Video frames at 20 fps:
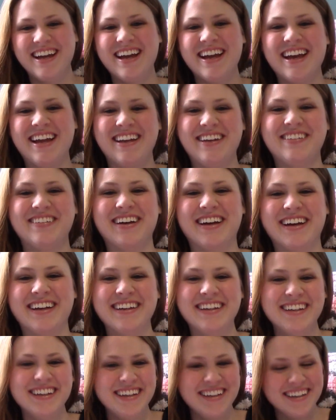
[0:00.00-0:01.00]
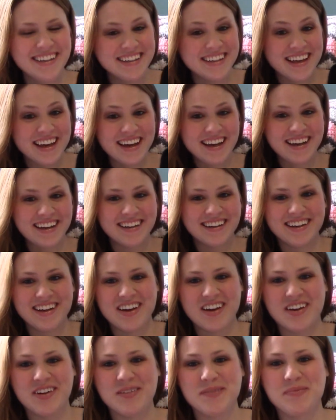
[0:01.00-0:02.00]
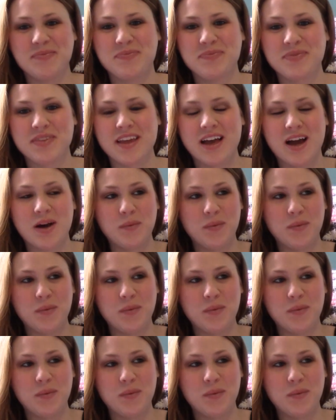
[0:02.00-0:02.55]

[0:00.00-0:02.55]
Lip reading: Anyway, yeah, I